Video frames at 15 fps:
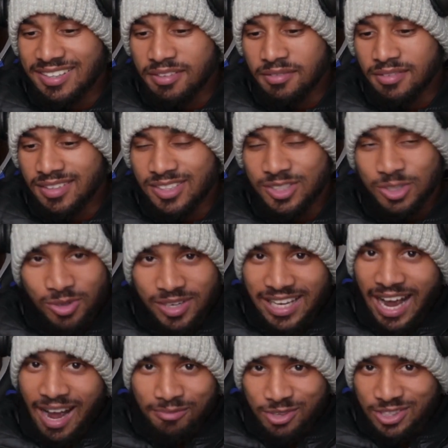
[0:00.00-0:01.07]
Surely
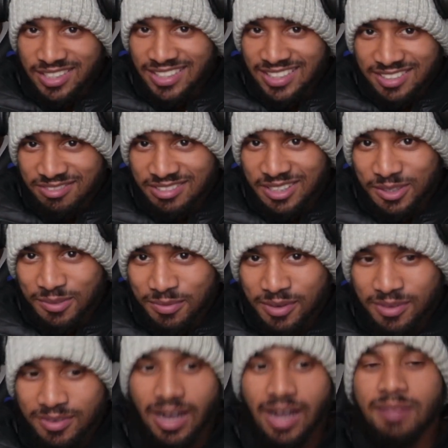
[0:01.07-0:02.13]
I'm not in this video,
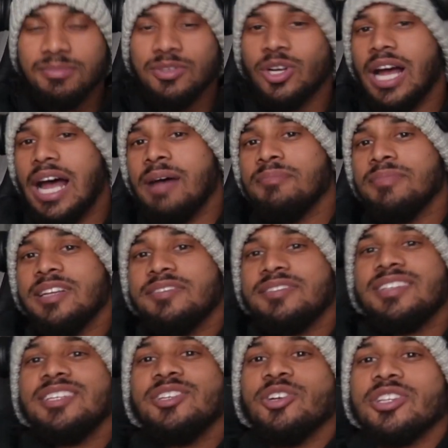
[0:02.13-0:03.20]
bro. I'm do- I'm
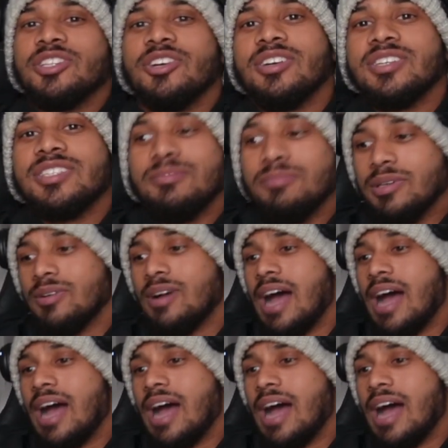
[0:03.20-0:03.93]
definitely not toxic, bro.